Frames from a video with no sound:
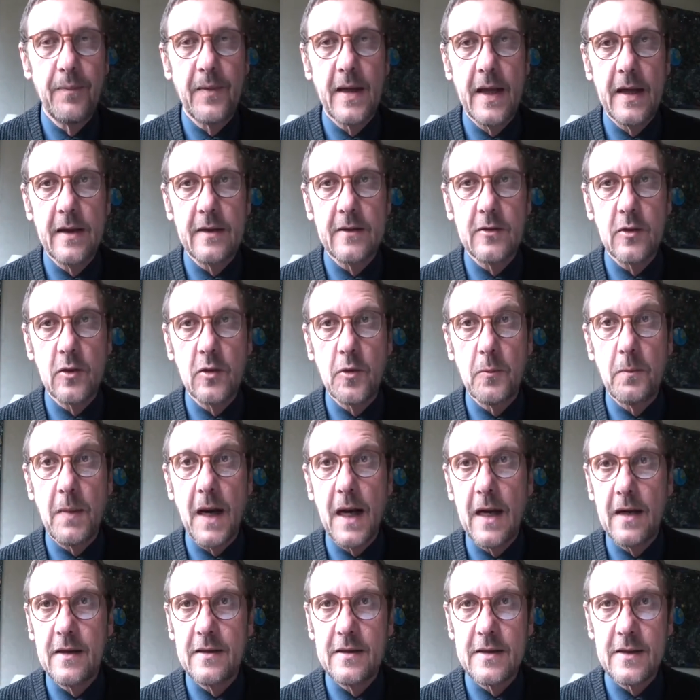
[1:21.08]
And so the
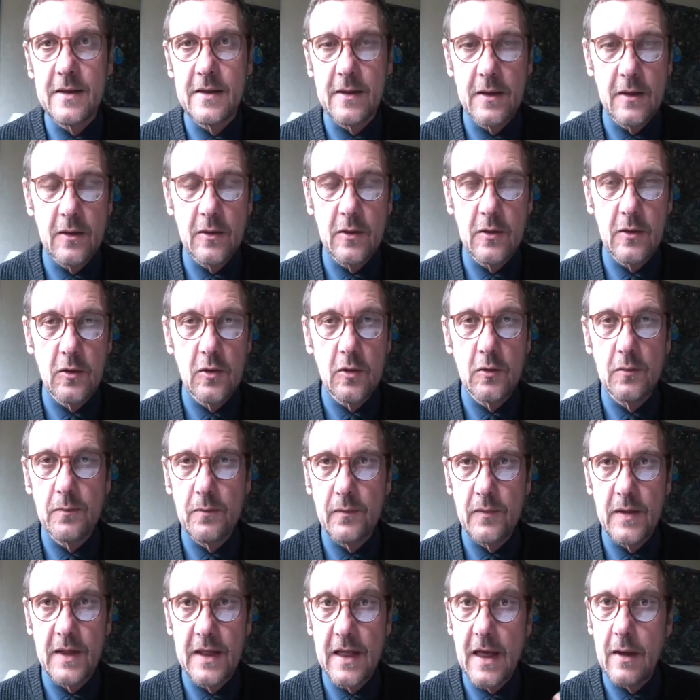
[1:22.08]
balance,
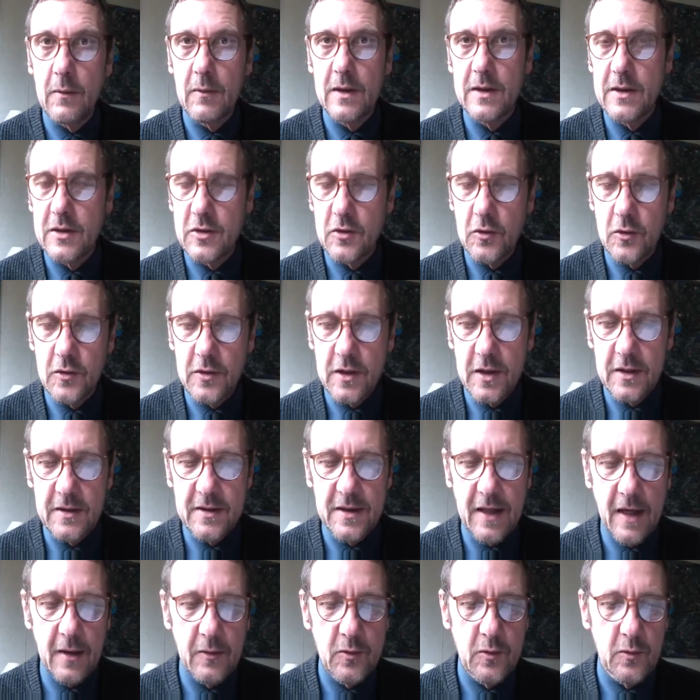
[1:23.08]
the Aries shows
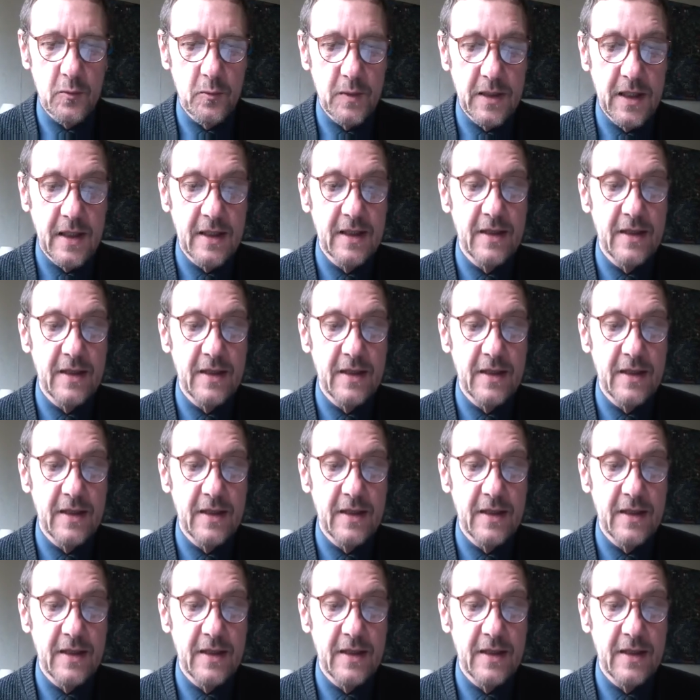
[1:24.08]
us how to be